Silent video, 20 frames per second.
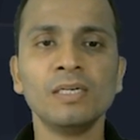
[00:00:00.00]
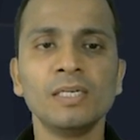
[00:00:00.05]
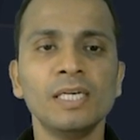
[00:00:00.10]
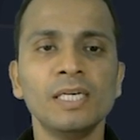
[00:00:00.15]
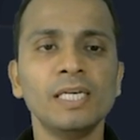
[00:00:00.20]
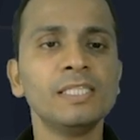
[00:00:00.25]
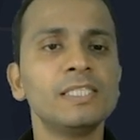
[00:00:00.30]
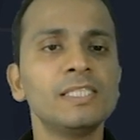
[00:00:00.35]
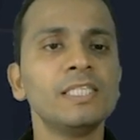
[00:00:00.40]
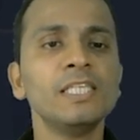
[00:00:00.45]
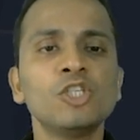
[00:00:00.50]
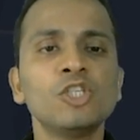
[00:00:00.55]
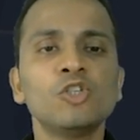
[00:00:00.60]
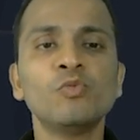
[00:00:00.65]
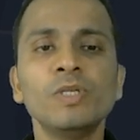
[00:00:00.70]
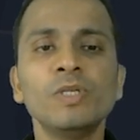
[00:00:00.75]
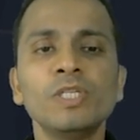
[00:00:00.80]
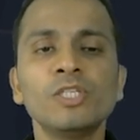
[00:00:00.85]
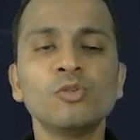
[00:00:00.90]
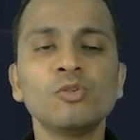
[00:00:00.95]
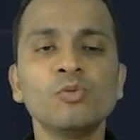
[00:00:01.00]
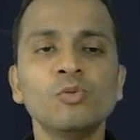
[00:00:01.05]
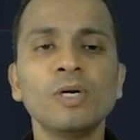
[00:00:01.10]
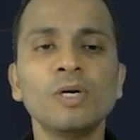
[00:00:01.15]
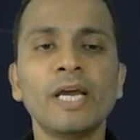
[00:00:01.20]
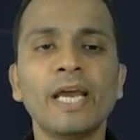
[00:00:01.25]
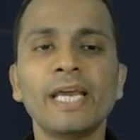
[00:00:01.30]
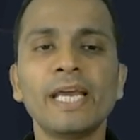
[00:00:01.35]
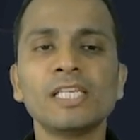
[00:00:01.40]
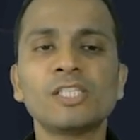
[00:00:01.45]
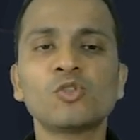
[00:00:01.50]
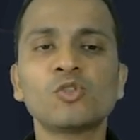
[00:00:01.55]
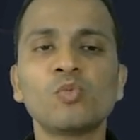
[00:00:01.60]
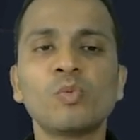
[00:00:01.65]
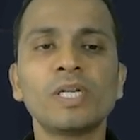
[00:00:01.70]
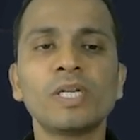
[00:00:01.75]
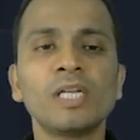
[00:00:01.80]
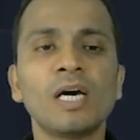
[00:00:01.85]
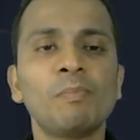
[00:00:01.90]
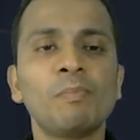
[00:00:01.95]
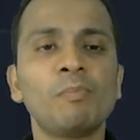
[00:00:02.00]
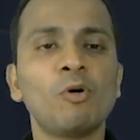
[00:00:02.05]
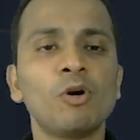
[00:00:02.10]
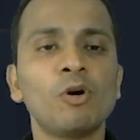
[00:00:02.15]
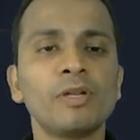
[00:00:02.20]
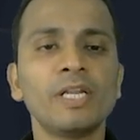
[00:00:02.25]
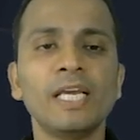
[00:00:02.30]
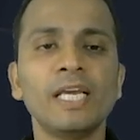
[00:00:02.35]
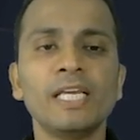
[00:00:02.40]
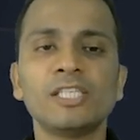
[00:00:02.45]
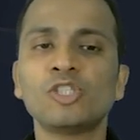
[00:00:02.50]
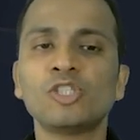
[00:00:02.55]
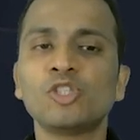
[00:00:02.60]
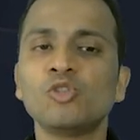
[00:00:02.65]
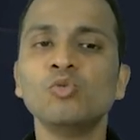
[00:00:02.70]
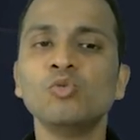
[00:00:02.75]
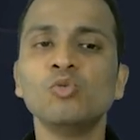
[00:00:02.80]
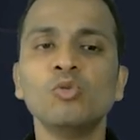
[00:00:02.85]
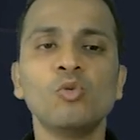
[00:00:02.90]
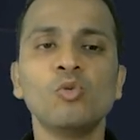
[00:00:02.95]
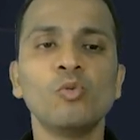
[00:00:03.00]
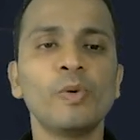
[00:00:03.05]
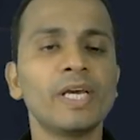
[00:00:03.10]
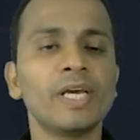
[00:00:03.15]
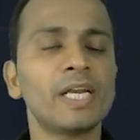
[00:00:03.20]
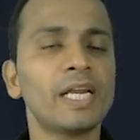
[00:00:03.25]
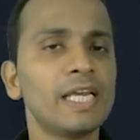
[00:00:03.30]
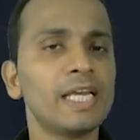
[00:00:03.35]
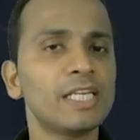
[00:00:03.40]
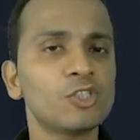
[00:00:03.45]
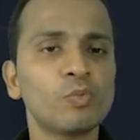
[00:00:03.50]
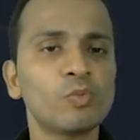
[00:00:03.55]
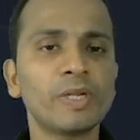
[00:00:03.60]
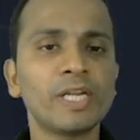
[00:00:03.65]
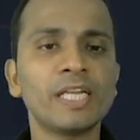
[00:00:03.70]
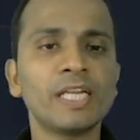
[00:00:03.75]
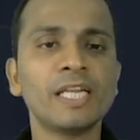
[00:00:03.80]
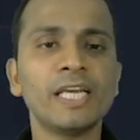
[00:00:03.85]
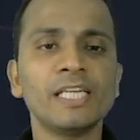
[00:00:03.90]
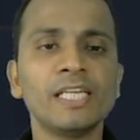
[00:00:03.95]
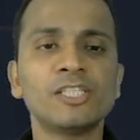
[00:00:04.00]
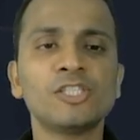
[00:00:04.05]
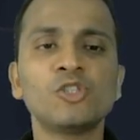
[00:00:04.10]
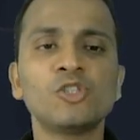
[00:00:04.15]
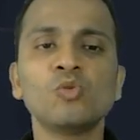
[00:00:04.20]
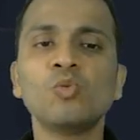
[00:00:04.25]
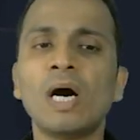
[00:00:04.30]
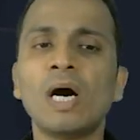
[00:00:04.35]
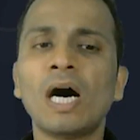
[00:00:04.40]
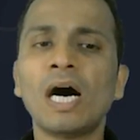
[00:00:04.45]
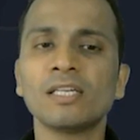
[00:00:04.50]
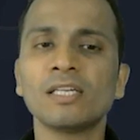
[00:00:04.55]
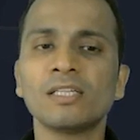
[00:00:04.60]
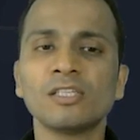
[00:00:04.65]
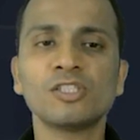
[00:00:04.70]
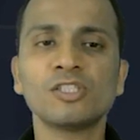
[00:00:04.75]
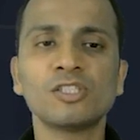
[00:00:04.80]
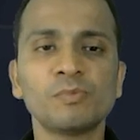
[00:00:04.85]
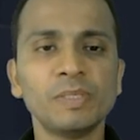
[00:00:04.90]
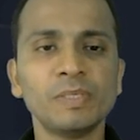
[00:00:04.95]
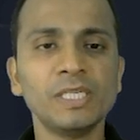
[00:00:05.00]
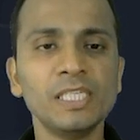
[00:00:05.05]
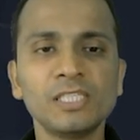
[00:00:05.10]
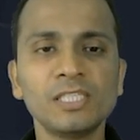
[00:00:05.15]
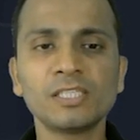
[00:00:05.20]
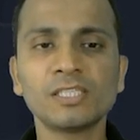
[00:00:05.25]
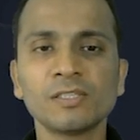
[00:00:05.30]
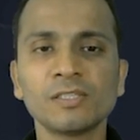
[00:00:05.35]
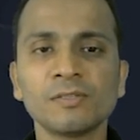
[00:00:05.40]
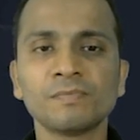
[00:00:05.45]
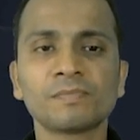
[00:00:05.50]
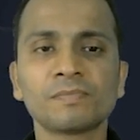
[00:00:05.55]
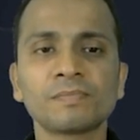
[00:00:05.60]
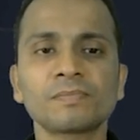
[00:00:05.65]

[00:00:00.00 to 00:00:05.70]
is equal to S one upon S two, where S one and S two are the speeds,